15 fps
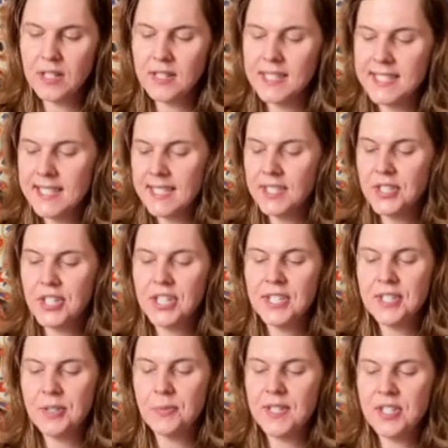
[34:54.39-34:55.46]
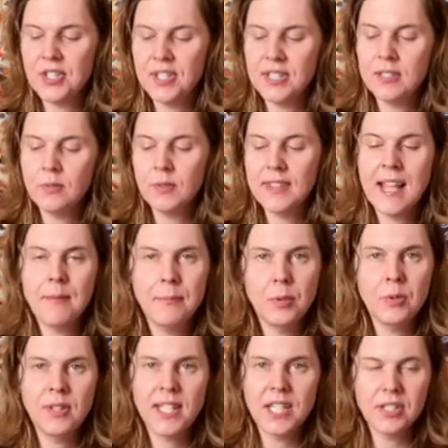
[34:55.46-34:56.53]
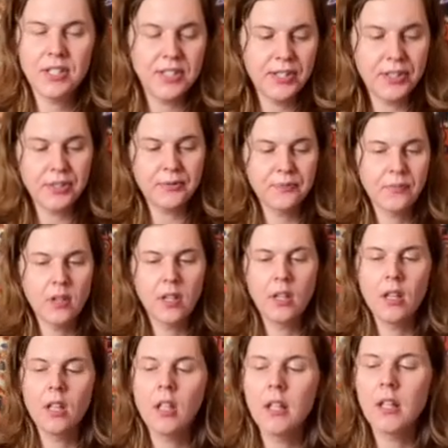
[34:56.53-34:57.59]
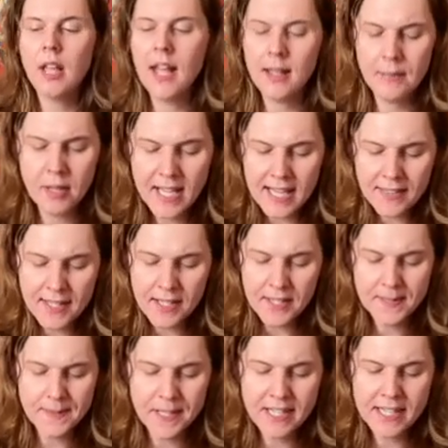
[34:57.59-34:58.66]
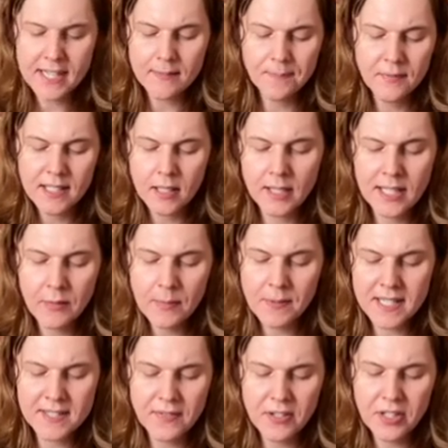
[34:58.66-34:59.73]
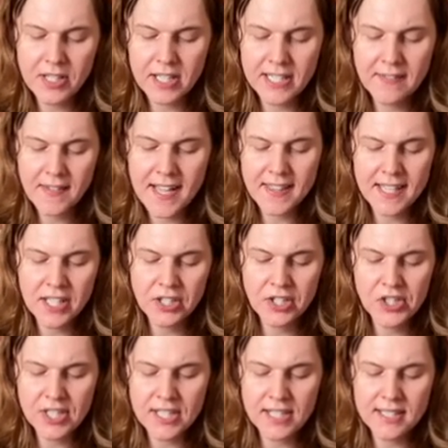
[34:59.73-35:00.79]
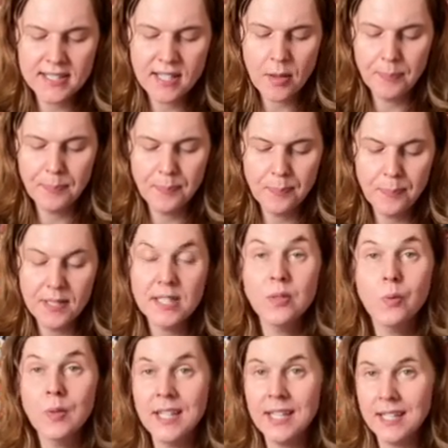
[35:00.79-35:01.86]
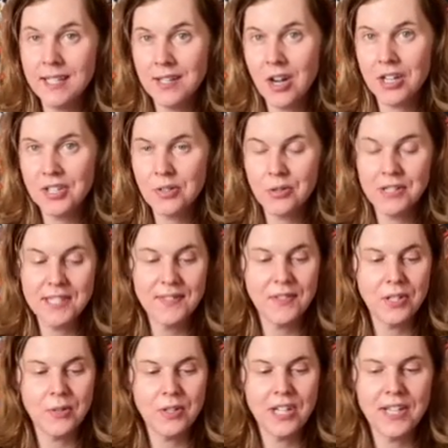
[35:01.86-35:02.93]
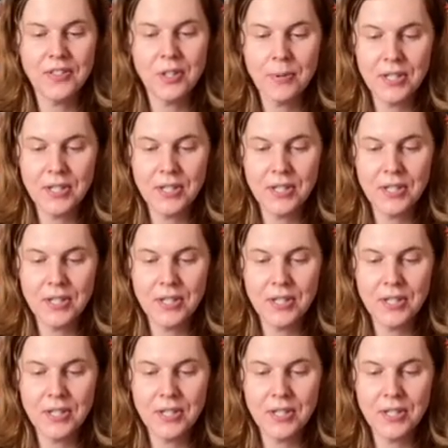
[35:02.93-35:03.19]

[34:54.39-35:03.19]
Listening to your intuition with that moon there too. Okay, thank you, Spirit. Can we please further clarify the energies between our Taurus viewer and their